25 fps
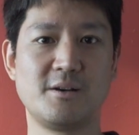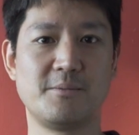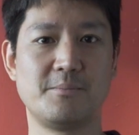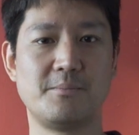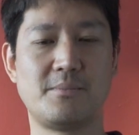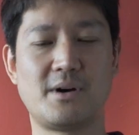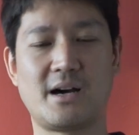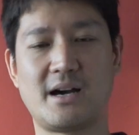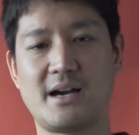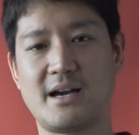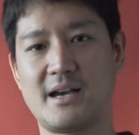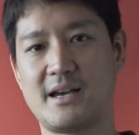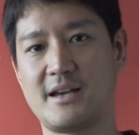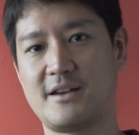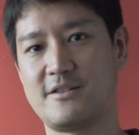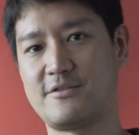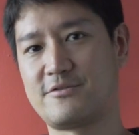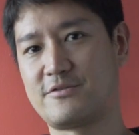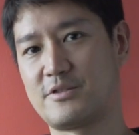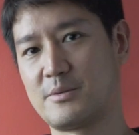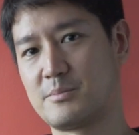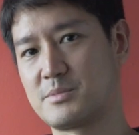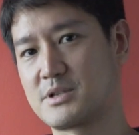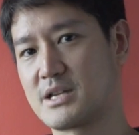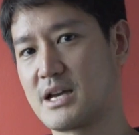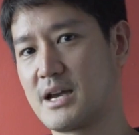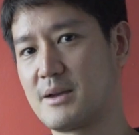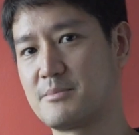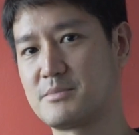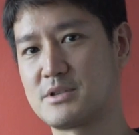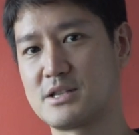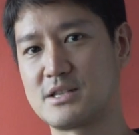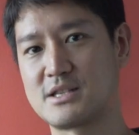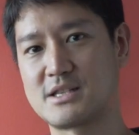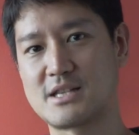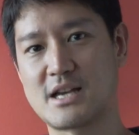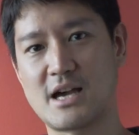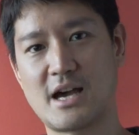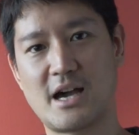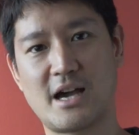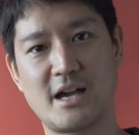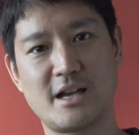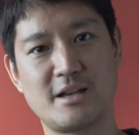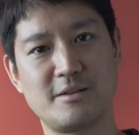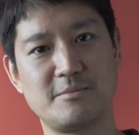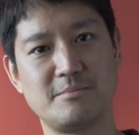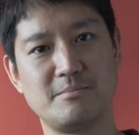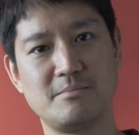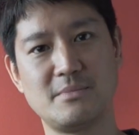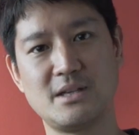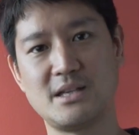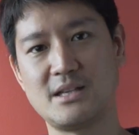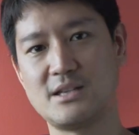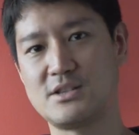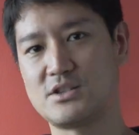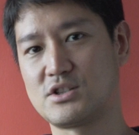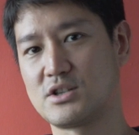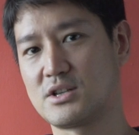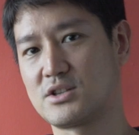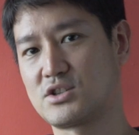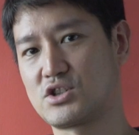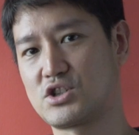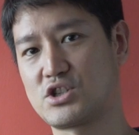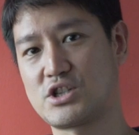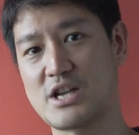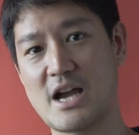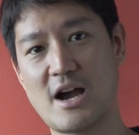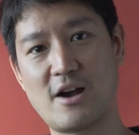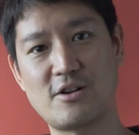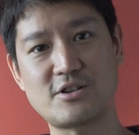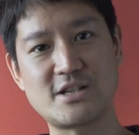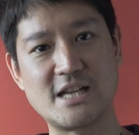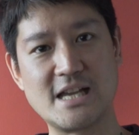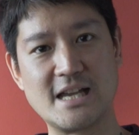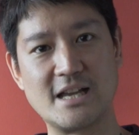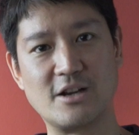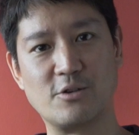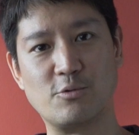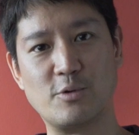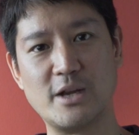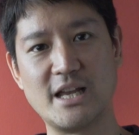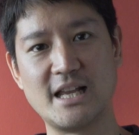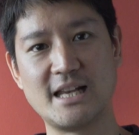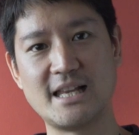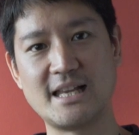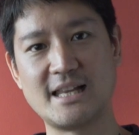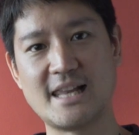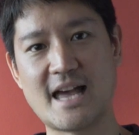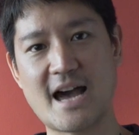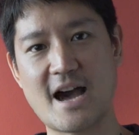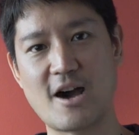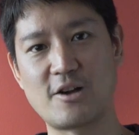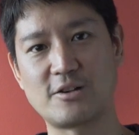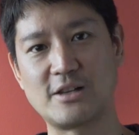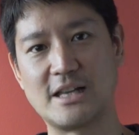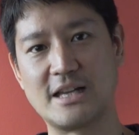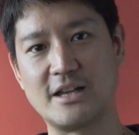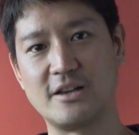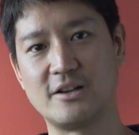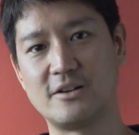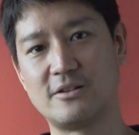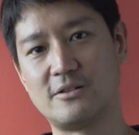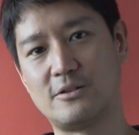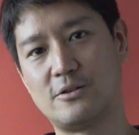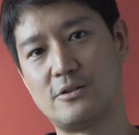by from time to time me just shouting really loudly